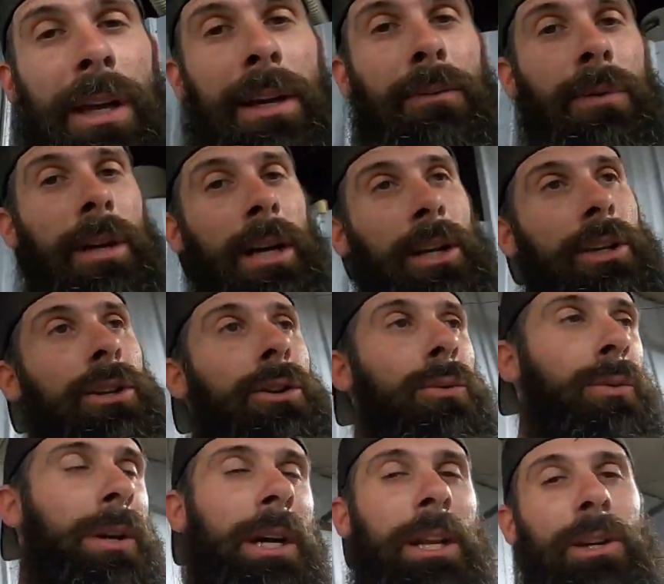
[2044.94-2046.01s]
thing we got to
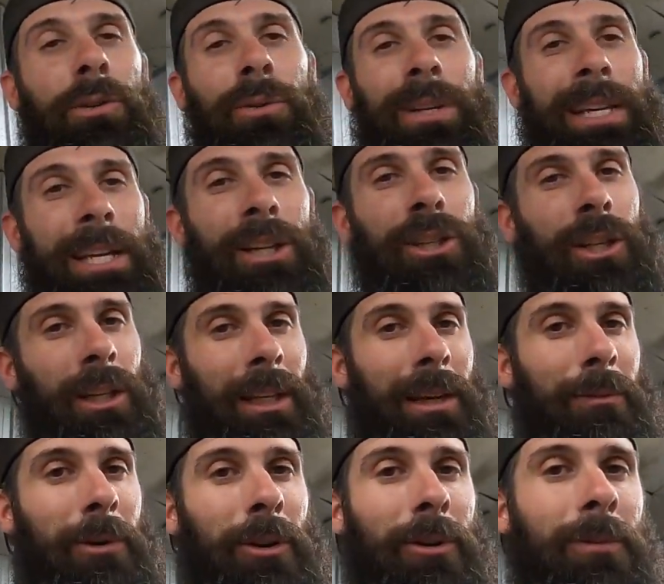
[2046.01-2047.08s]
do an engine
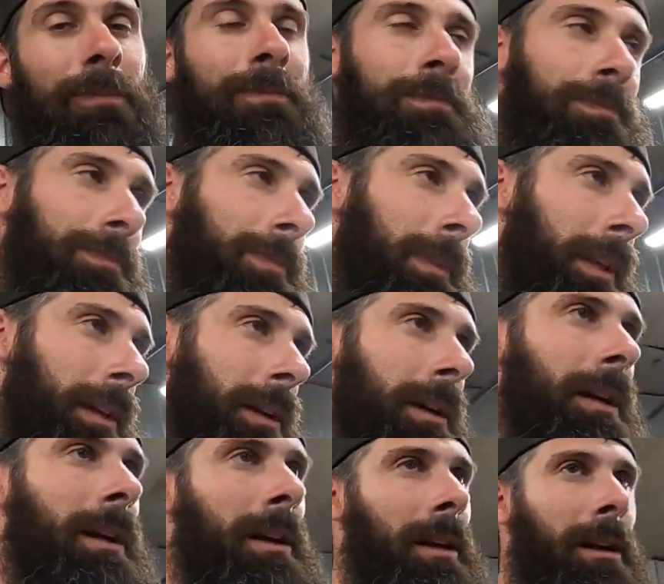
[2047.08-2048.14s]
limiter.
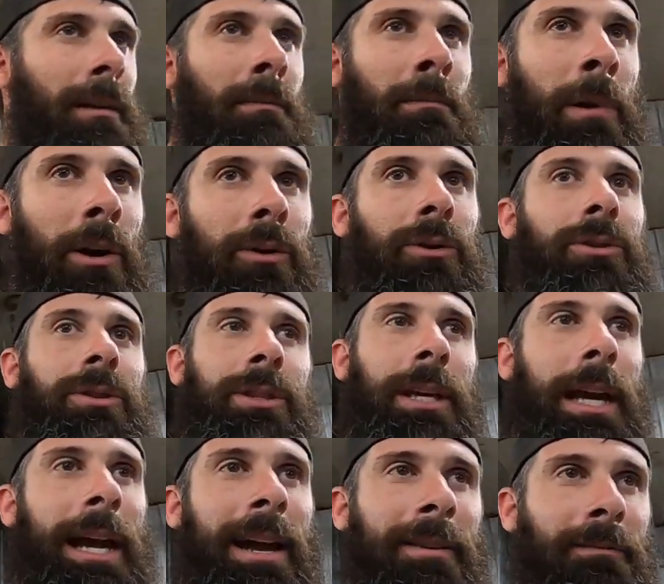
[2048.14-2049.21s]
Motors
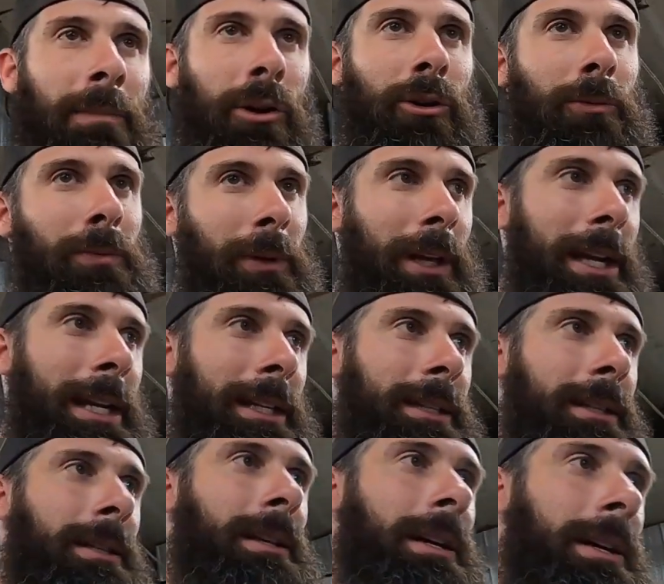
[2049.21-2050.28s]
that have motor
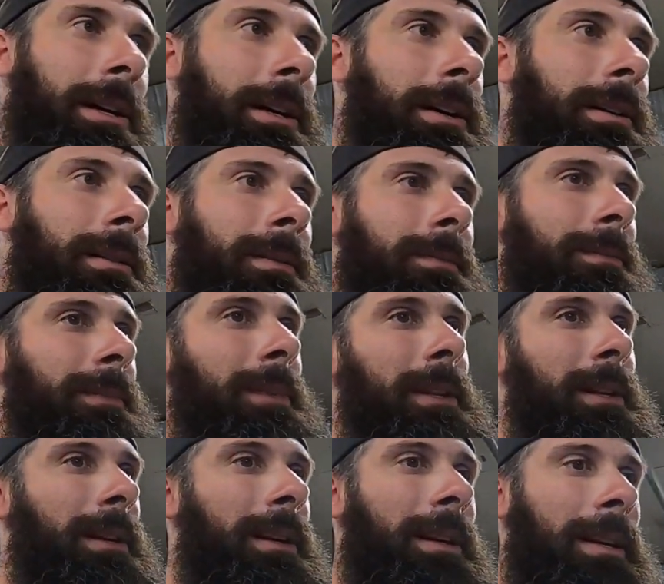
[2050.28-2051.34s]
plates,
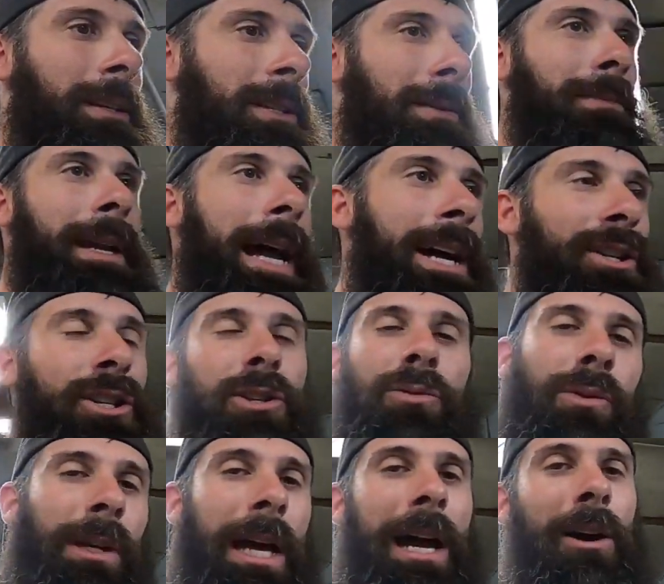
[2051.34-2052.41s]
some guys
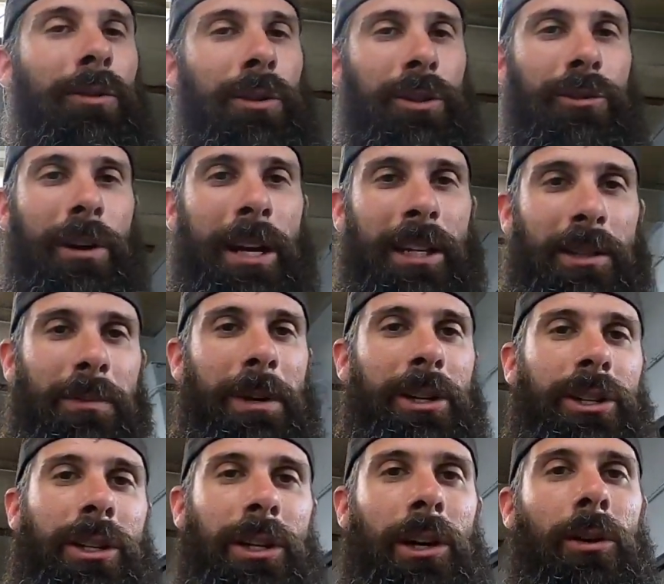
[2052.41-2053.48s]
just rely on the
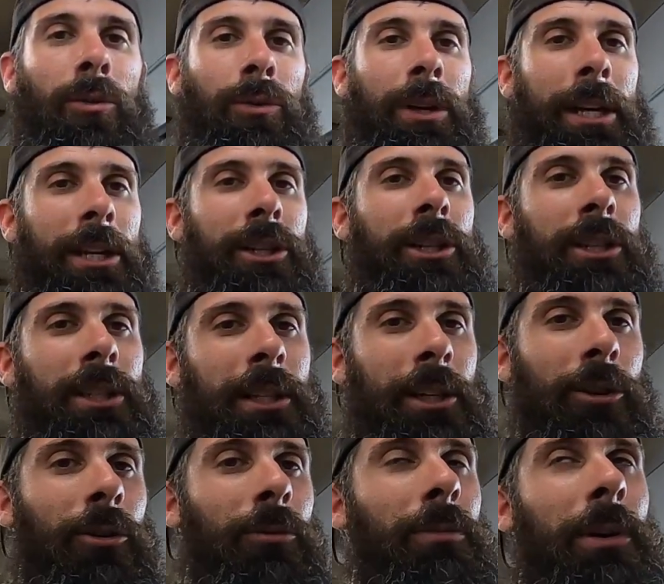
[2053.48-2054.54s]
transmission to hold the engine
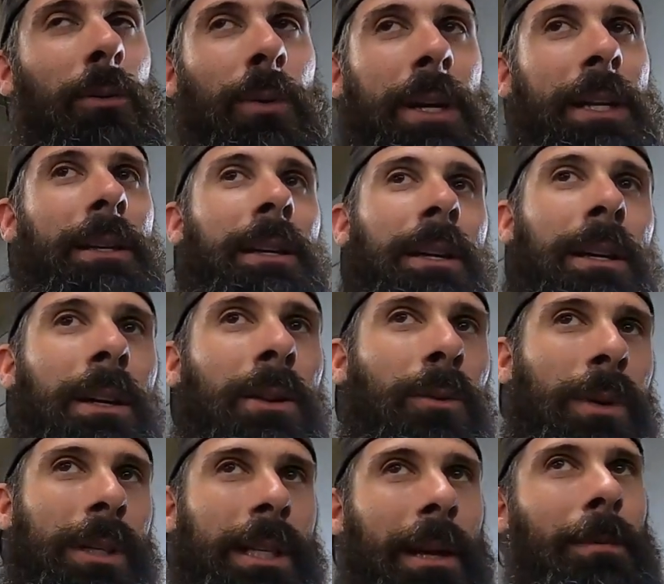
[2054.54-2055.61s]
still, but we
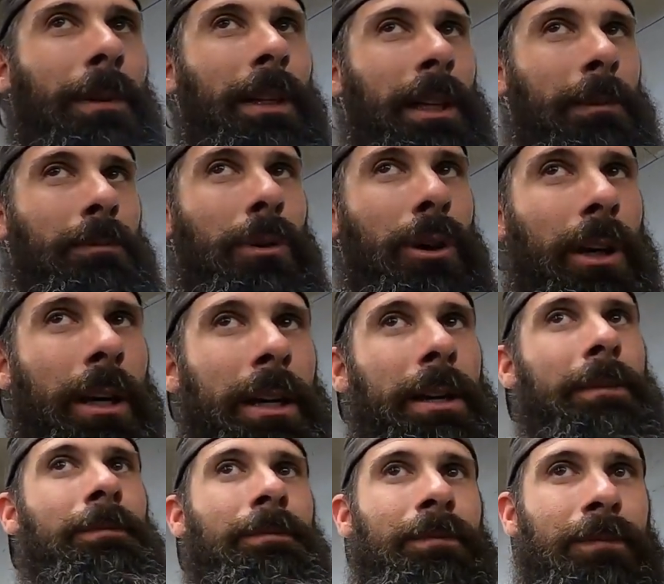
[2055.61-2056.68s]
typically put
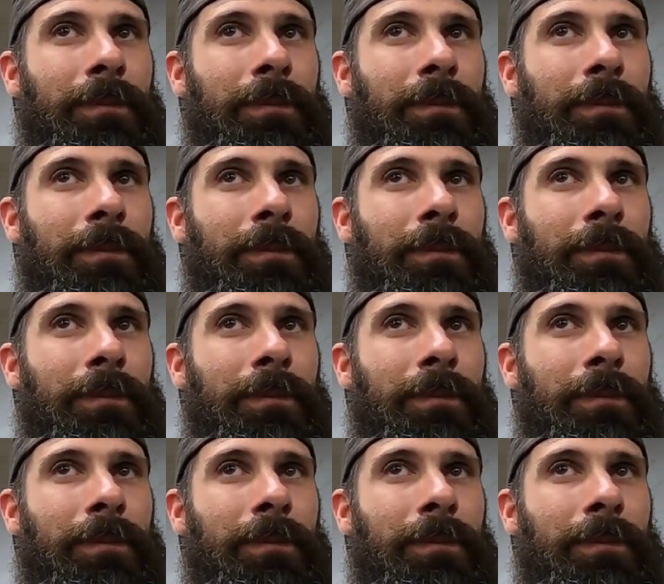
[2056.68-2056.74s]
a